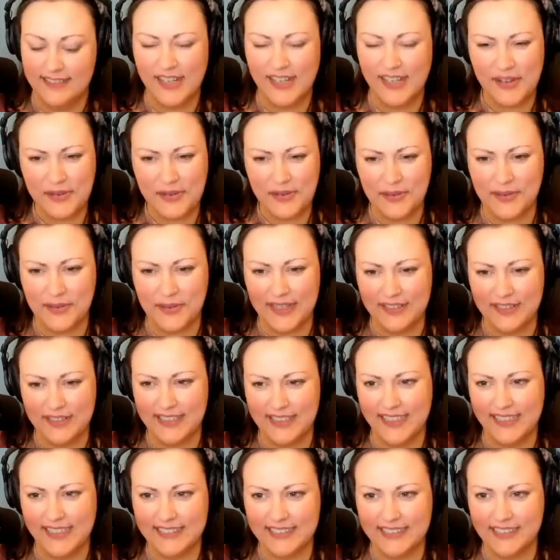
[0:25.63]
No, I
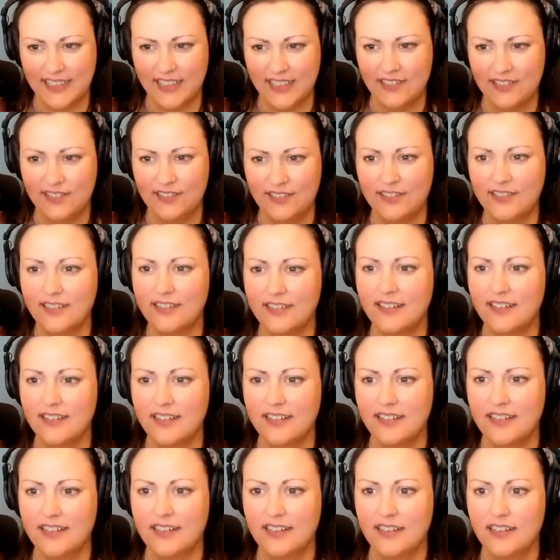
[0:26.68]
don't think so.
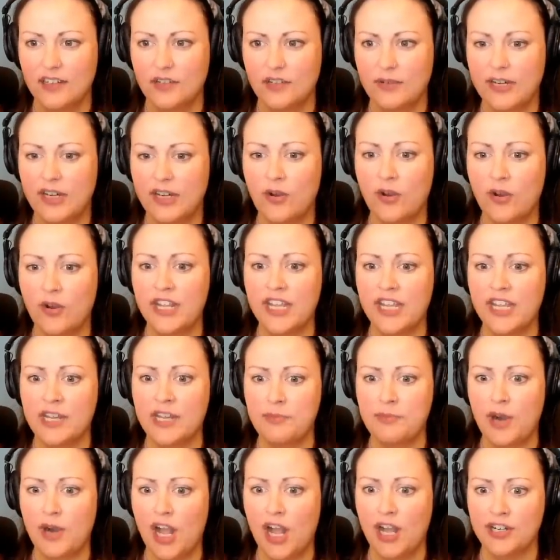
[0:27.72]
Recording, recording
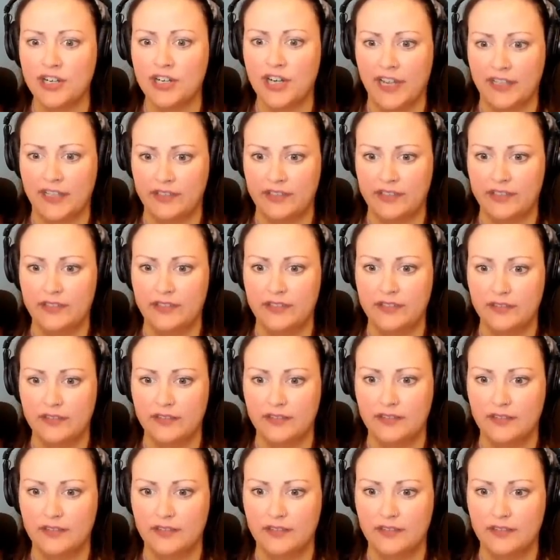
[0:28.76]
in progress.